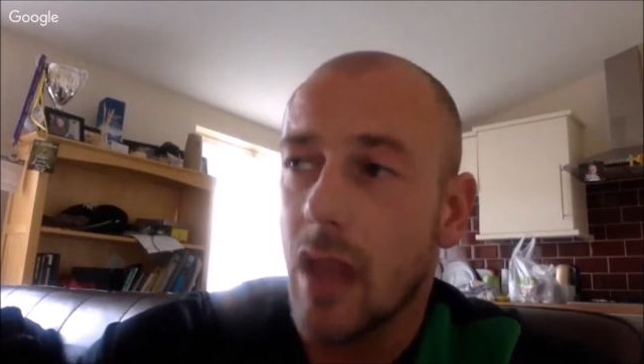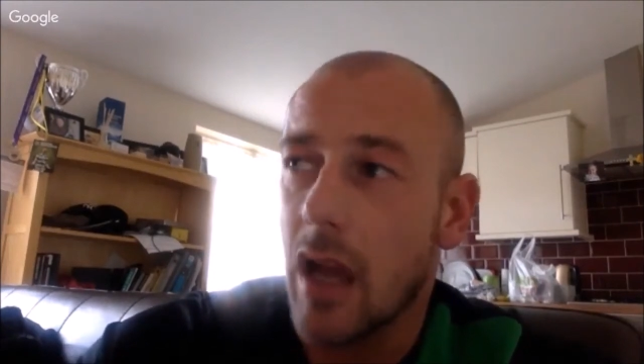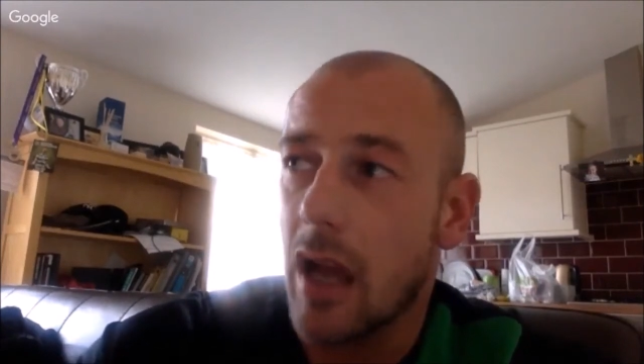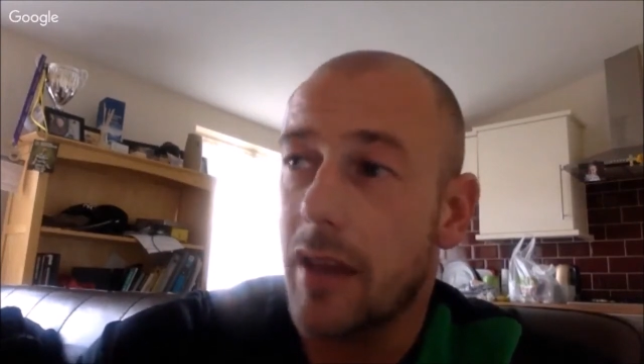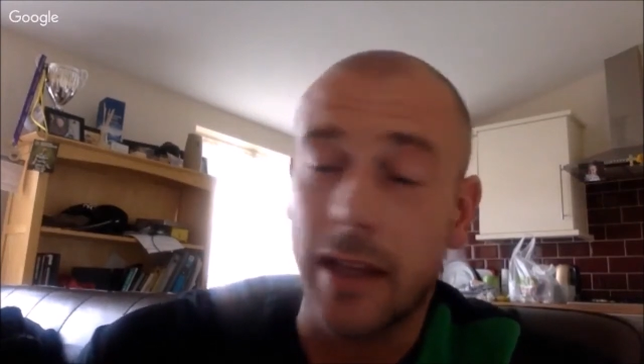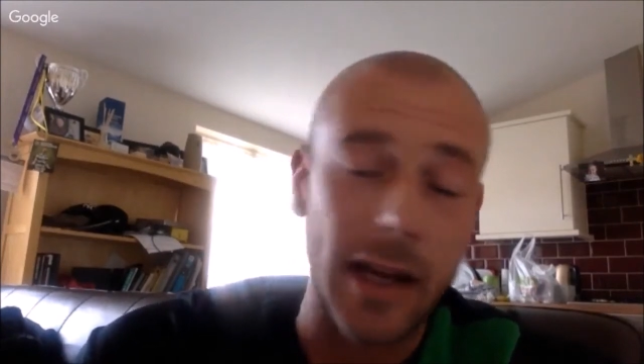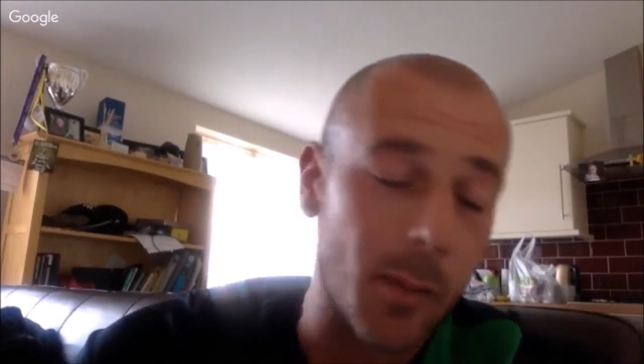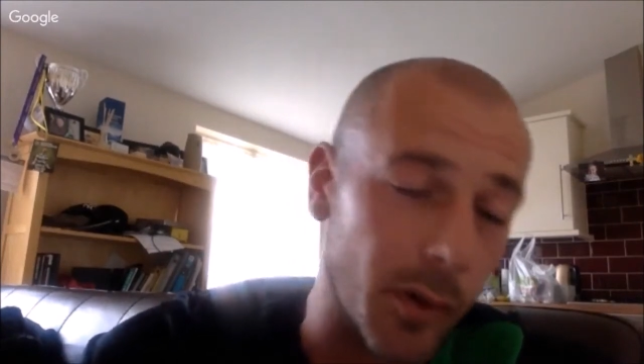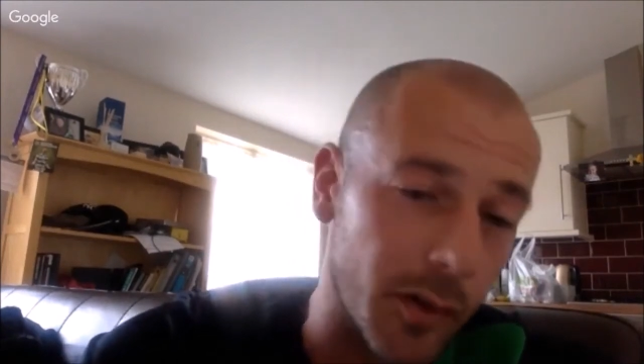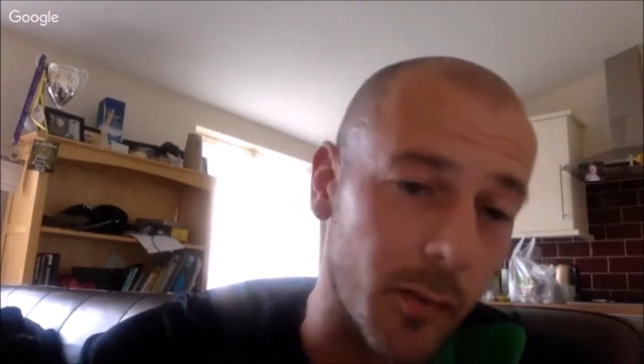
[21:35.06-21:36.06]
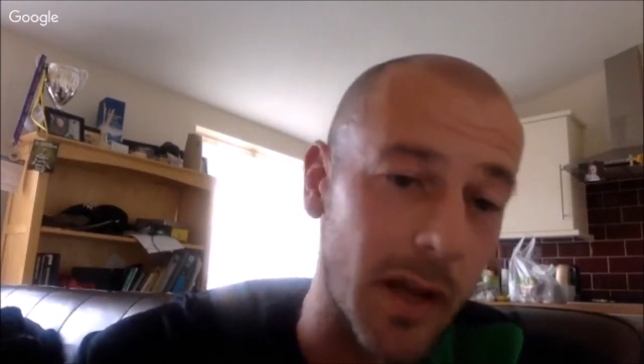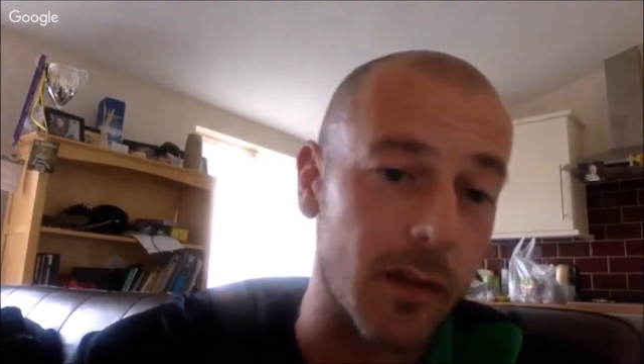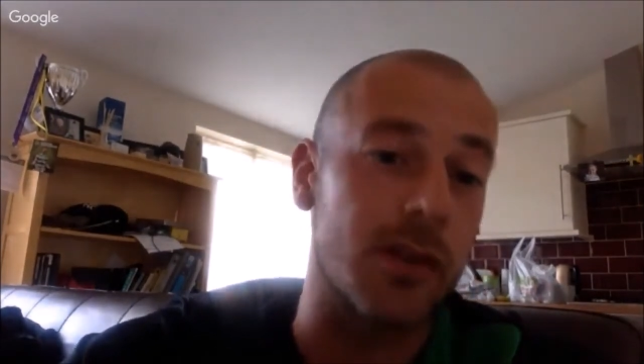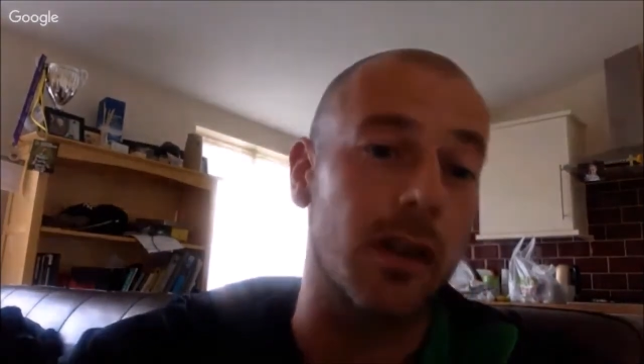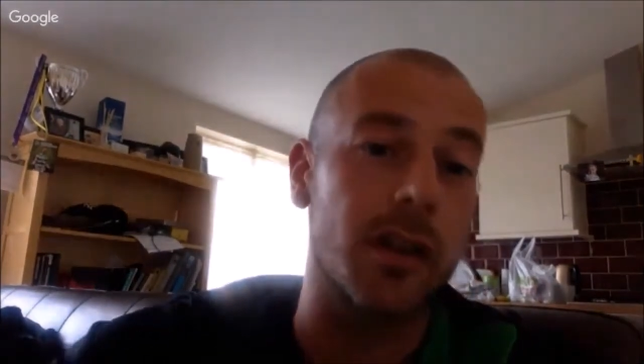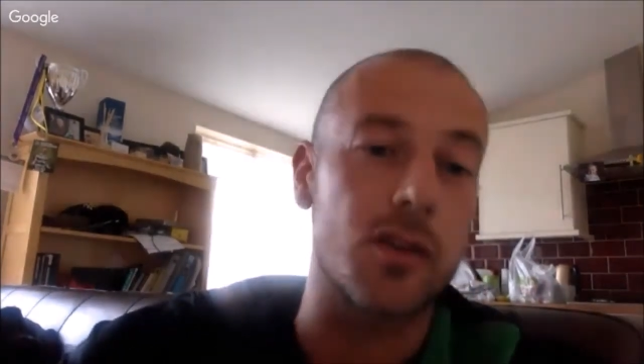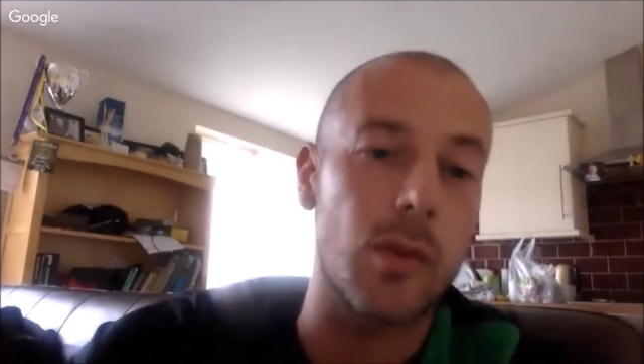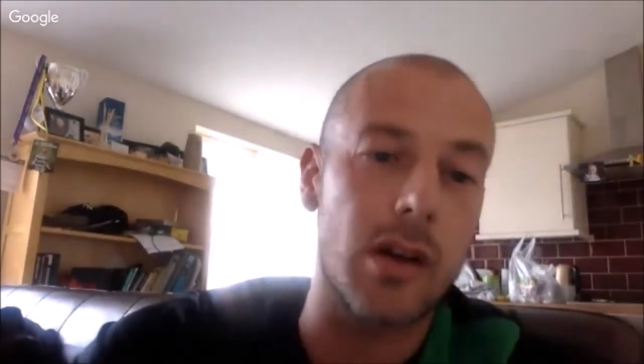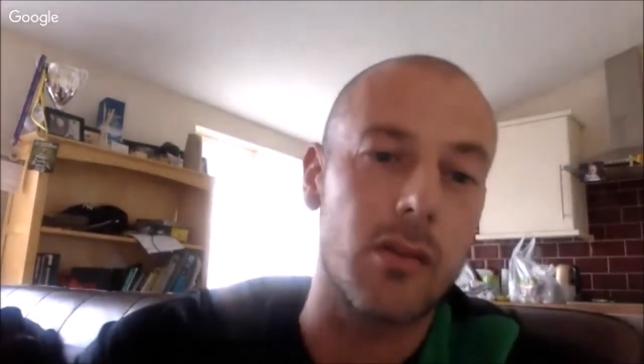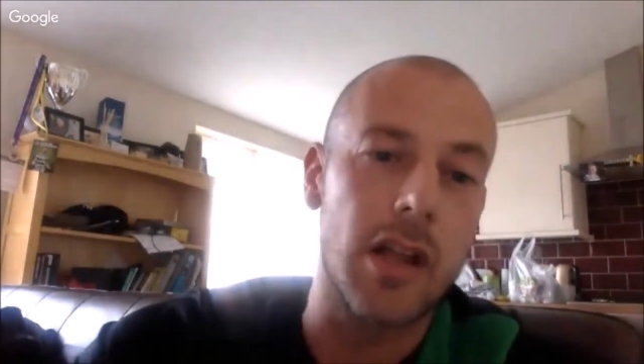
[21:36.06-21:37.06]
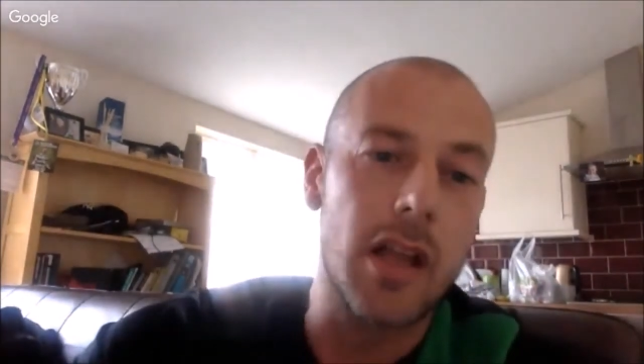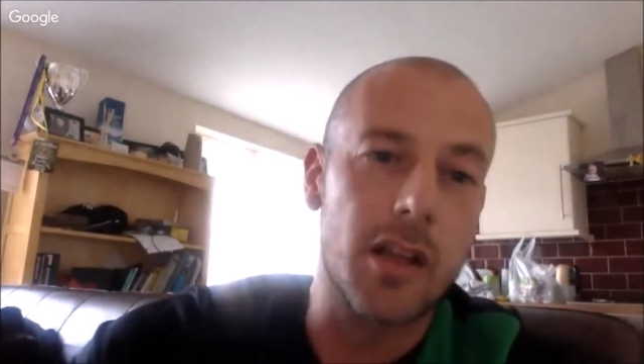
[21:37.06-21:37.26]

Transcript: That can happen on the male side as well.